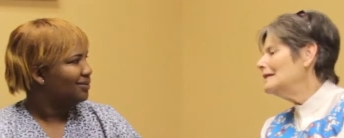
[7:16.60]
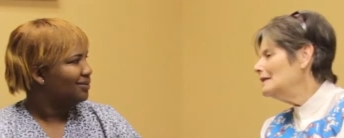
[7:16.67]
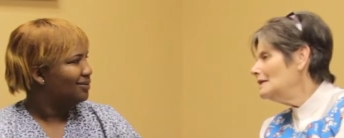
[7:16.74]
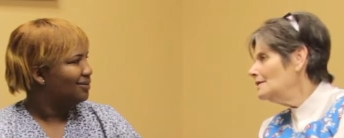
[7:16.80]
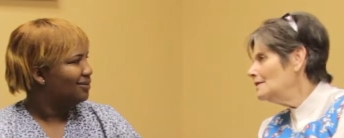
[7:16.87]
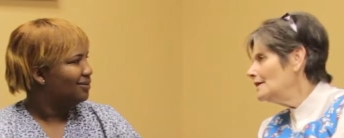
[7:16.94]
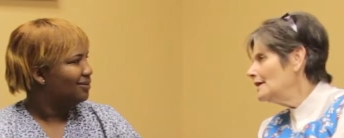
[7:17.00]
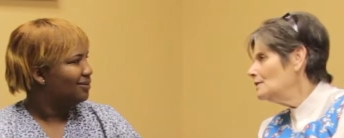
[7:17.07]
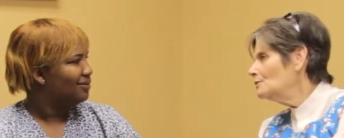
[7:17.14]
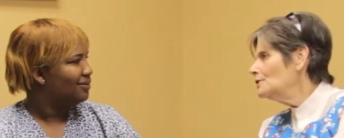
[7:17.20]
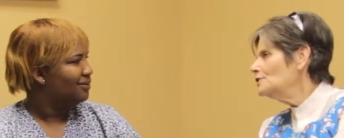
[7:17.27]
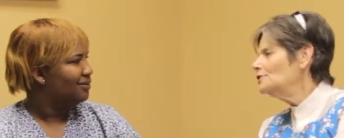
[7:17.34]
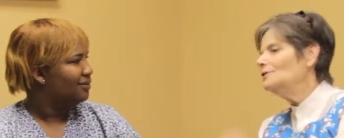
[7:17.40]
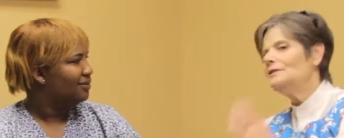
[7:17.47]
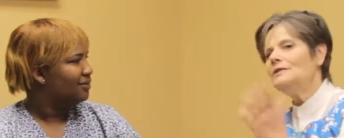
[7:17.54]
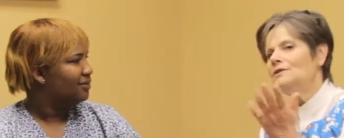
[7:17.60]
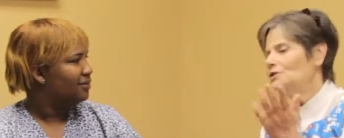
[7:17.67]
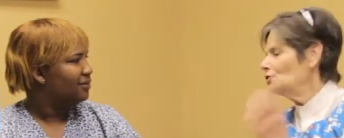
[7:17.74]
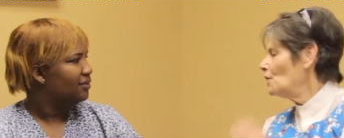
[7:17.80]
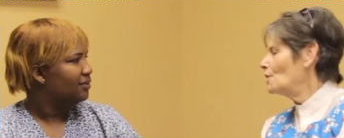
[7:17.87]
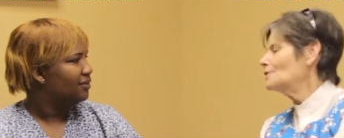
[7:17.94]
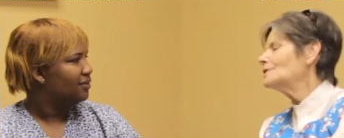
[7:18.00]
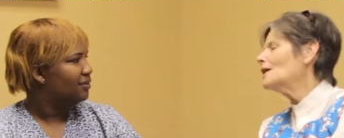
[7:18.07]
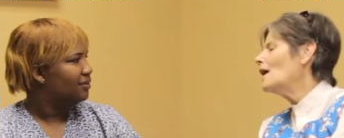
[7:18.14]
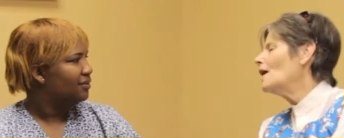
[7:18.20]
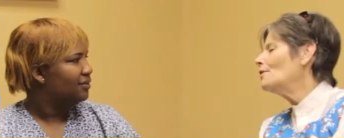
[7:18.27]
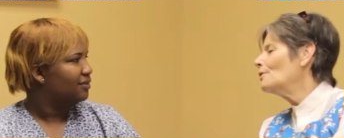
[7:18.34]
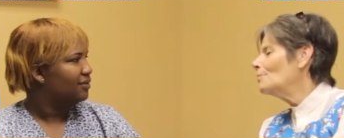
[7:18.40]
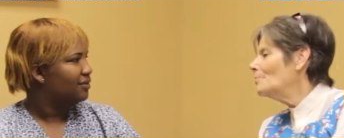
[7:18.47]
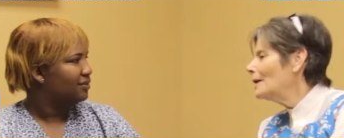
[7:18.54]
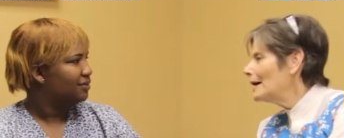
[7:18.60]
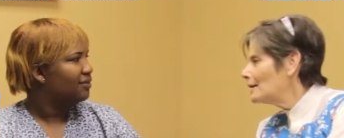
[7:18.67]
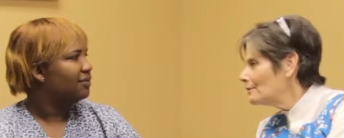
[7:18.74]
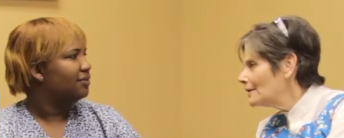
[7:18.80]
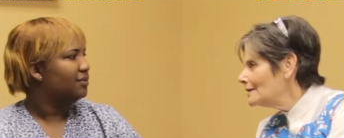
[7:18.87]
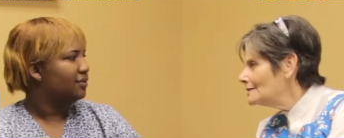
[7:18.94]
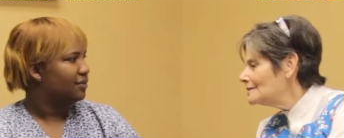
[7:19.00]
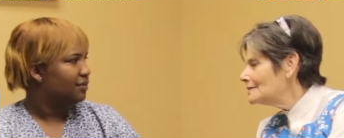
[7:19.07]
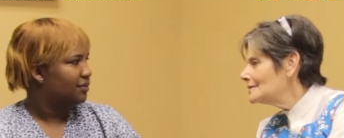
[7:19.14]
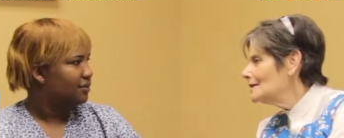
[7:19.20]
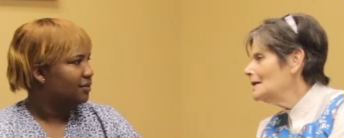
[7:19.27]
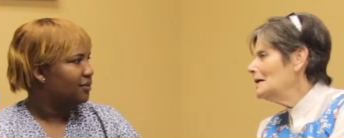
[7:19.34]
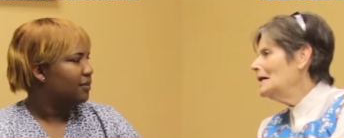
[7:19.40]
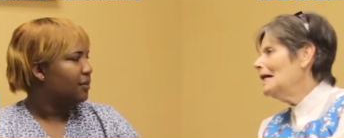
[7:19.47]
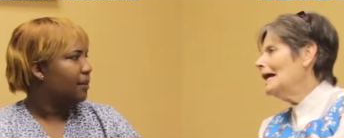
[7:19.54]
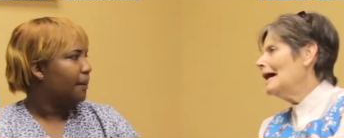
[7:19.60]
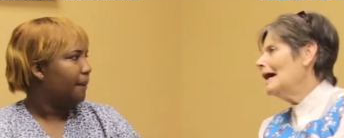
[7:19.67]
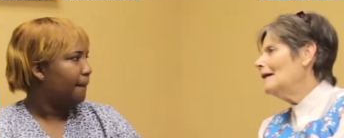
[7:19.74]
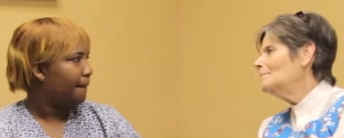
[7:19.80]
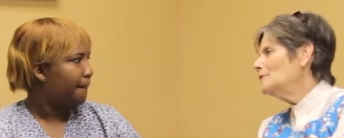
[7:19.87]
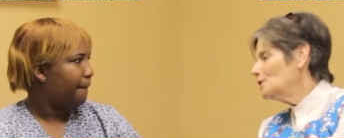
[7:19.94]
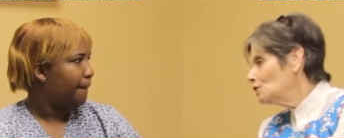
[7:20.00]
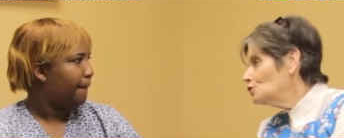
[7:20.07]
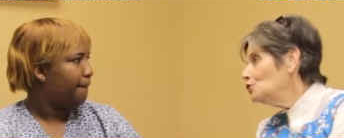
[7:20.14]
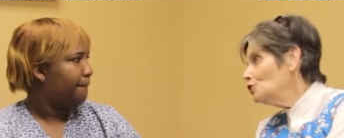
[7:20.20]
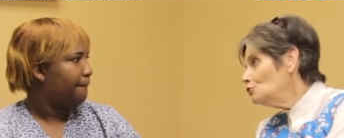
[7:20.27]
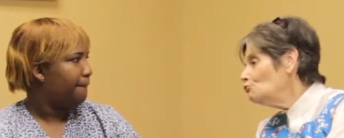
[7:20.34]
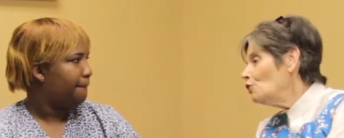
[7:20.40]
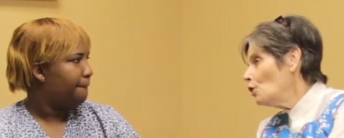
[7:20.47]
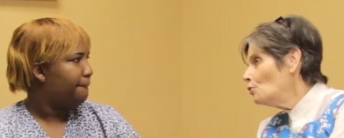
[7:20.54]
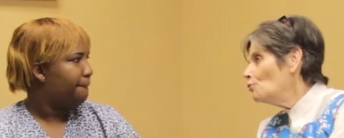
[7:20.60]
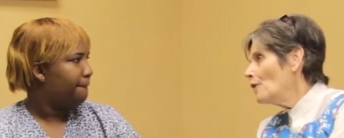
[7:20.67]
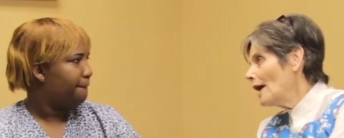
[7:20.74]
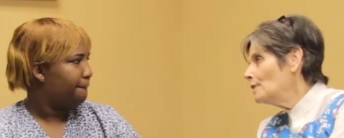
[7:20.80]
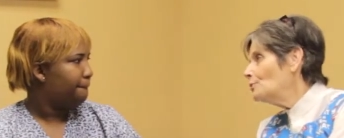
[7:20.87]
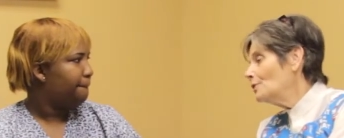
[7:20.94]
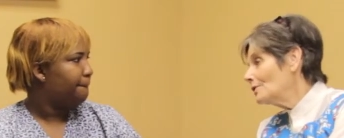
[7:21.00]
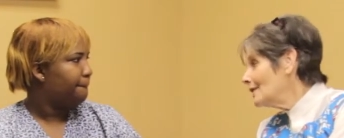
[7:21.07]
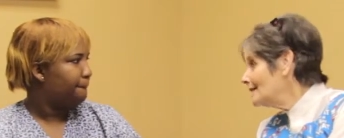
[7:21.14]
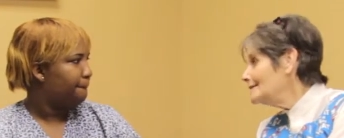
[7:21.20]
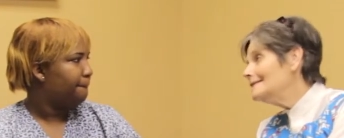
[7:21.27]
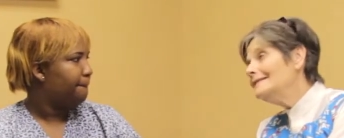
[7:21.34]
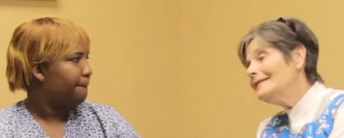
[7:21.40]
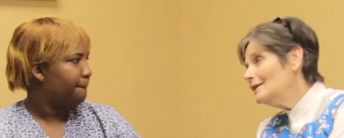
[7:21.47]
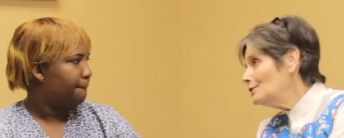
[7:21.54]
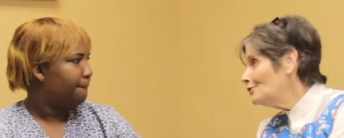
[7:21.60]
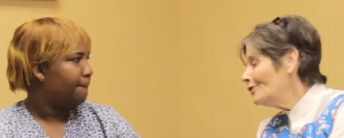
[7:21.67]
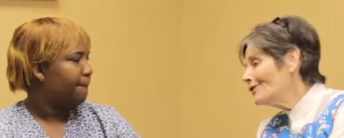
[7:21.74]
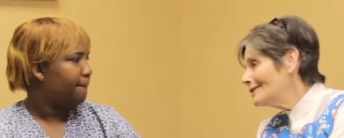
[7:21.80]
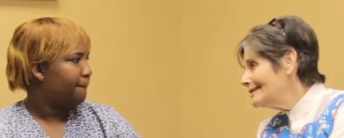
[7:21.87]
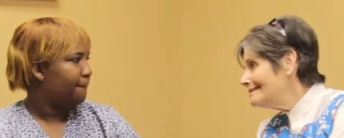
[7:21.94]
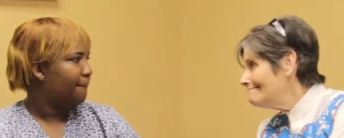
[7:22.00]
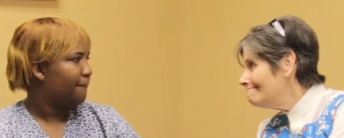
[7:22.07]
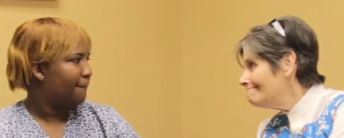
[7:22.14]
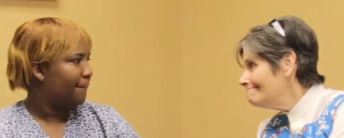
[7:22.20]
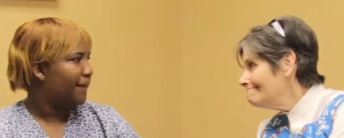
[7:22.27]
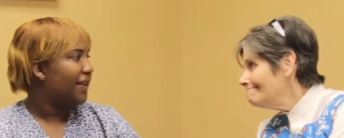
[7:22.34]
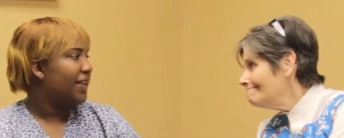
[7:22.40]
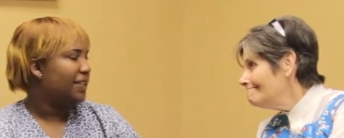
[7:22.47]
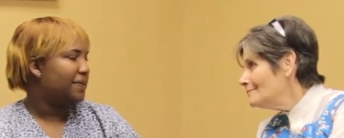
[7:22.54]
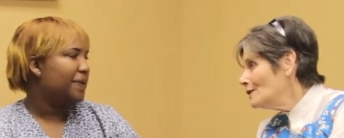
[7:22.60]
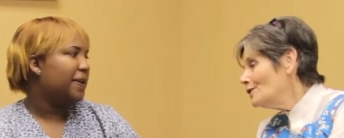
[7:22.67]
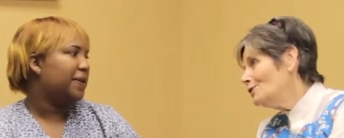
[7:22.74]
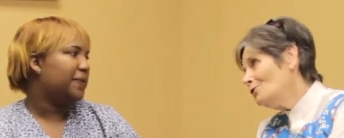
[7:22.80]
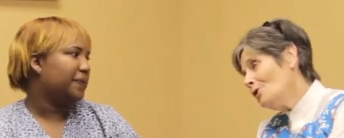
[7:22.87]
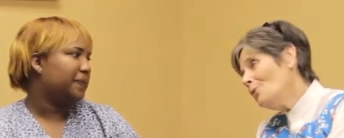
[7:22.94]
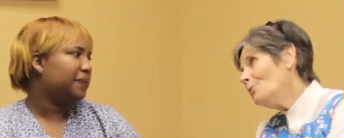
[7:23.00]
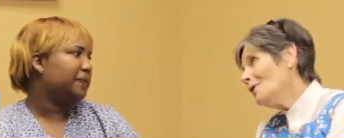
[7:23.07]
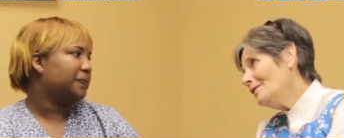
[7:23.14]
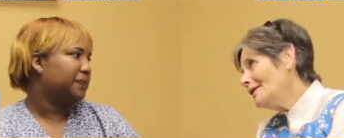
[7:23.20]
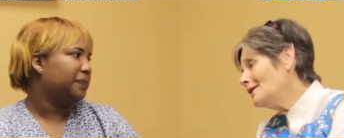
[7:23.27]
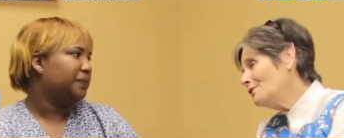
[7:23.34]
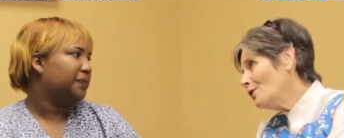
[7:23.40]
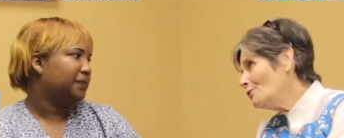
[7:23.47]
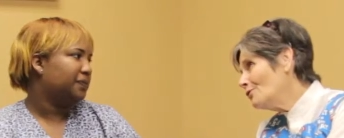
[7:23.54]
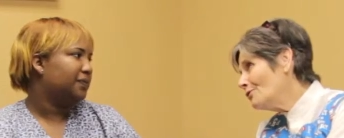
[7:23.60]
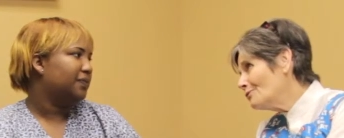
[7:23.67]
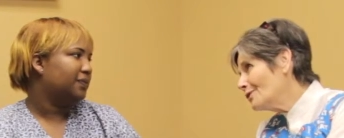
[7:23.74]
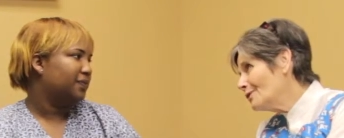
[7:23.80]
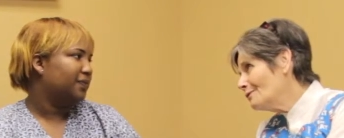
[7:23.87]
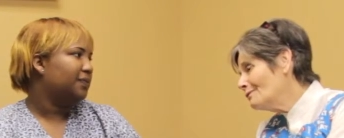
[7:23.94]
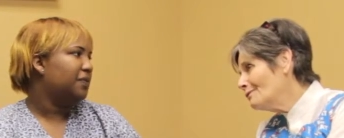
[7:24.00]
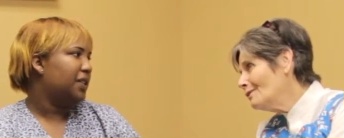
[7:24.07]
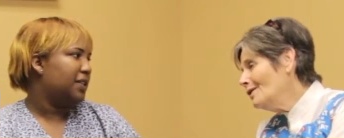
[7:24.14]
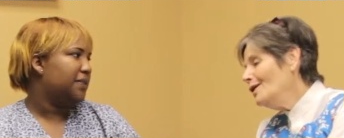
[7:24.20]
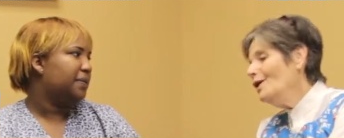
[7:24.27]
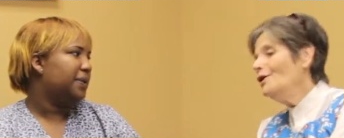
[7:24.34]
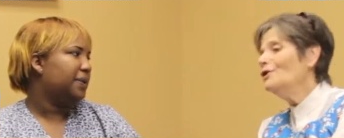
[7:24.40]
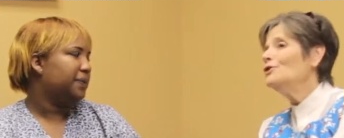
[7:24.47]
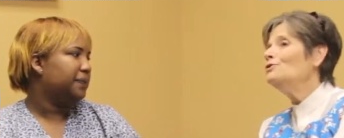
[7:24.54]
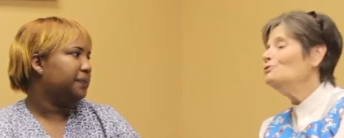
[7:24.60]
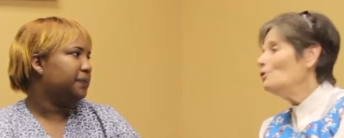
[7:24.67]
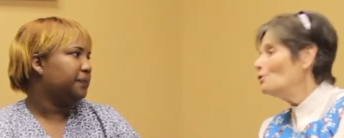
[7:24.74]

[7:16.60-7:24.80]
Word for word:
Speaker 1: anything? Would you just talk to other parents? Because you know right where they sit, darling. Yes, ma'am. You know what they go through. Yes, ma'am. You